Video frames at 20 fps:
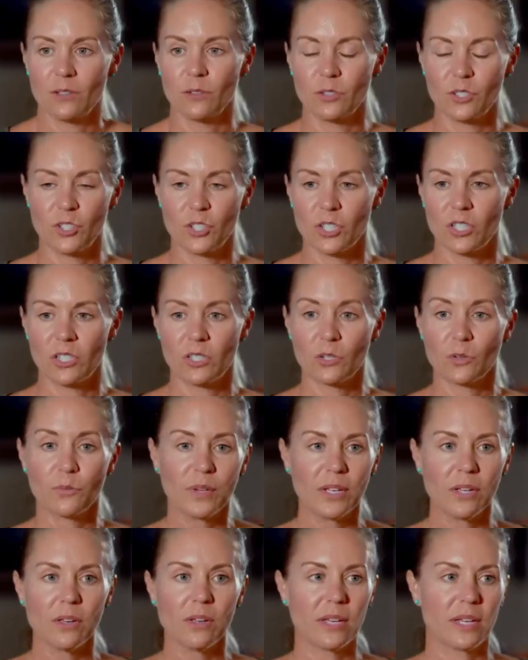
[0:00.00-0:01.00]
It was just
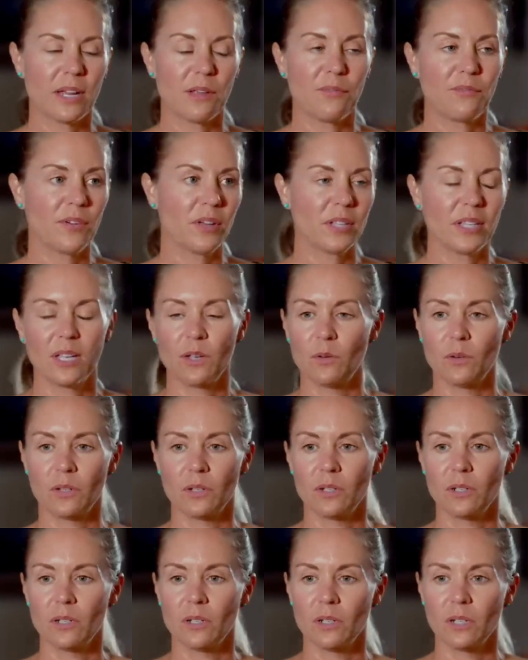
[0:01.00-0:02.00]
surreal, and I felt like
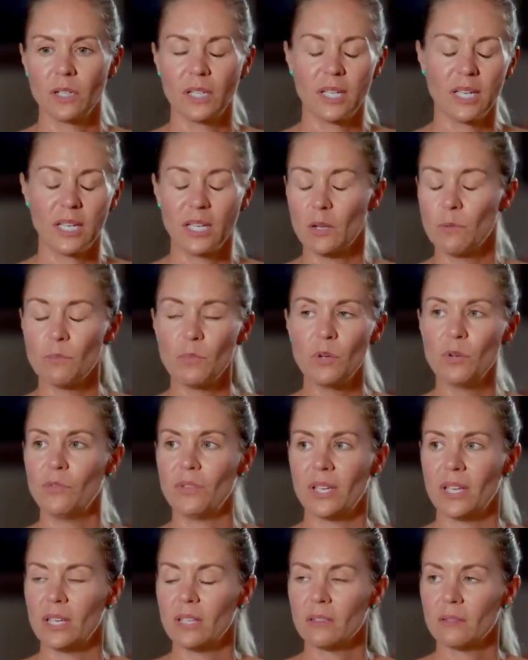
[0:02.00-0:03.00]
in a
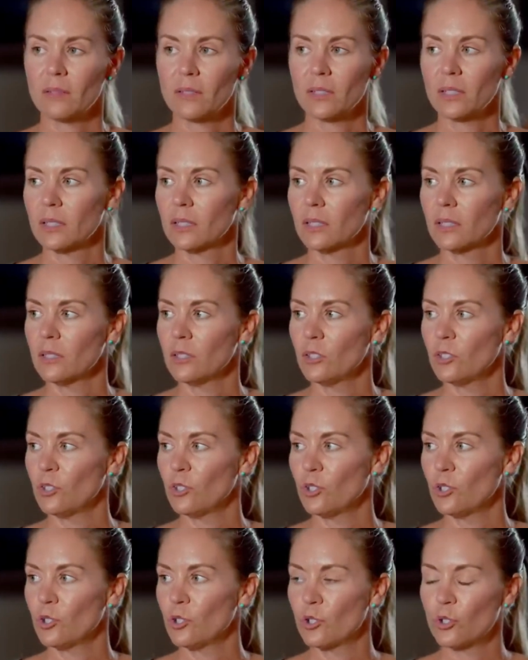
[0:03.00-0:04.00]
movie,
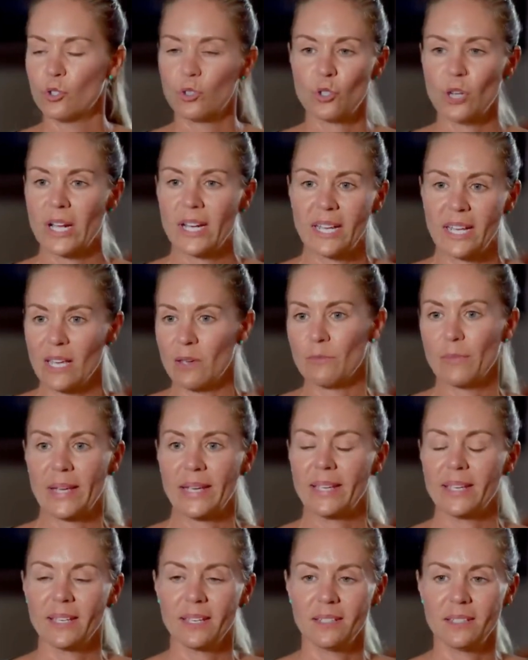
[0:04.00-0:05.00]
trying to get my
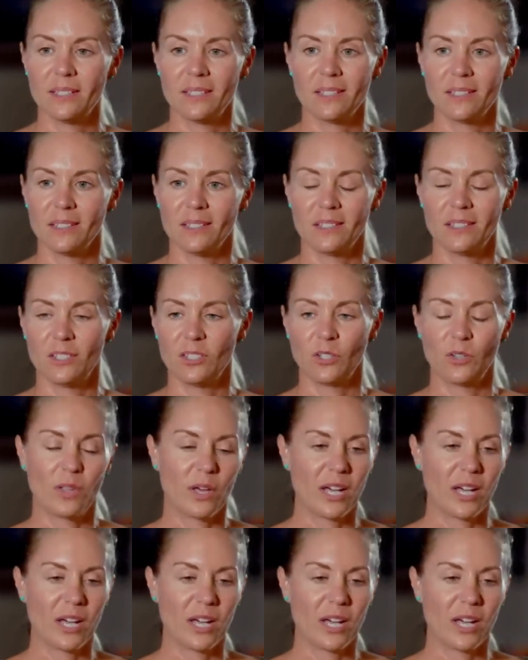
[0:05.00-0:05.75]
kid to, to the